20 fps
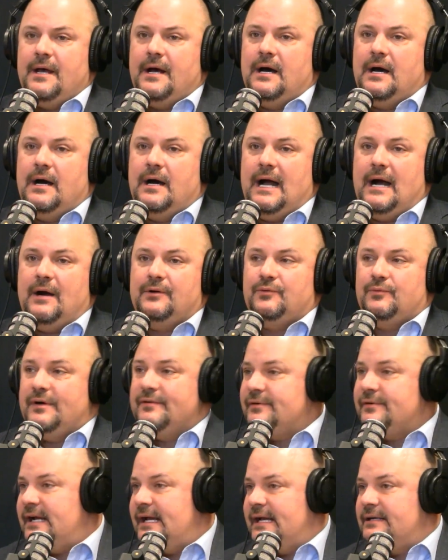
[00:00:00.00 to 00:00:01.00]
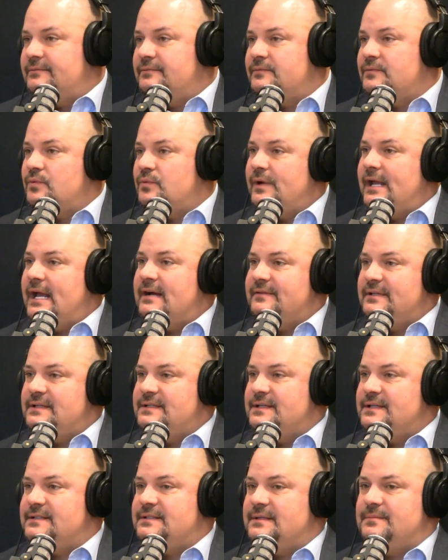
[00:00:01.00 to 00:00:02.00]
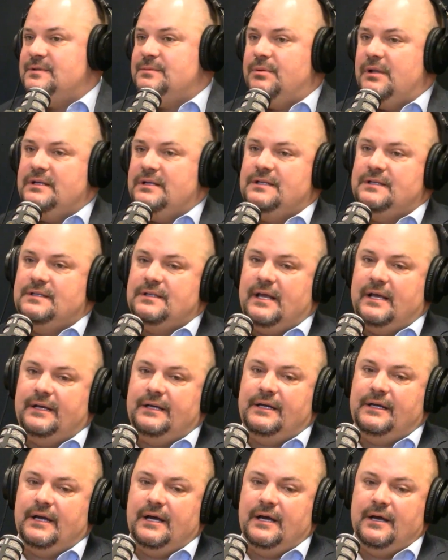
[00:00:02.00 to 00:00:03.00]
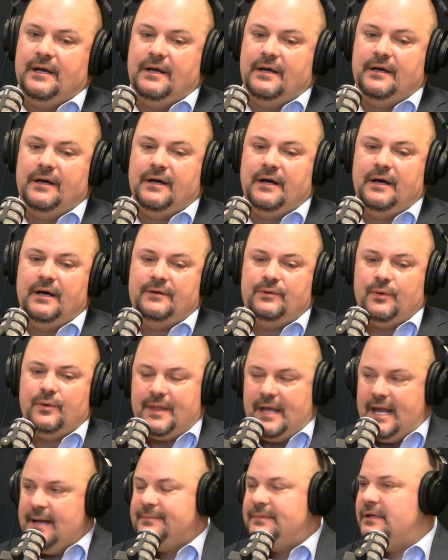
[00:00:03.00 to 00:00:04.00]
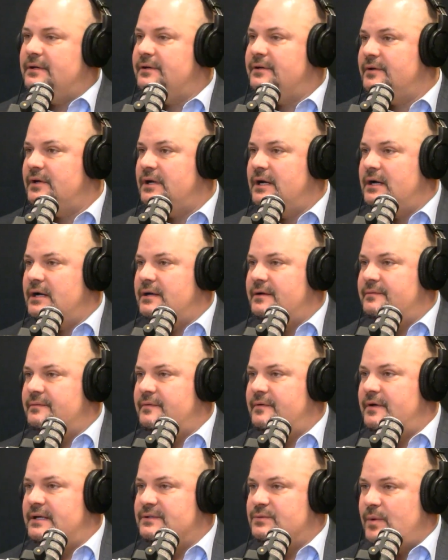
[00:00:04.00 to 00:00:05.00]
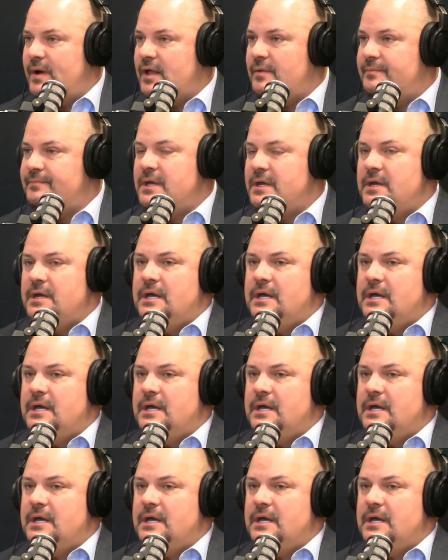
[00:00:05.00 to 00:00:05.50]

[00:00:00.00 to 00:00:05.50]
Out in Riverhead, we have these systems, places like Northampton as well.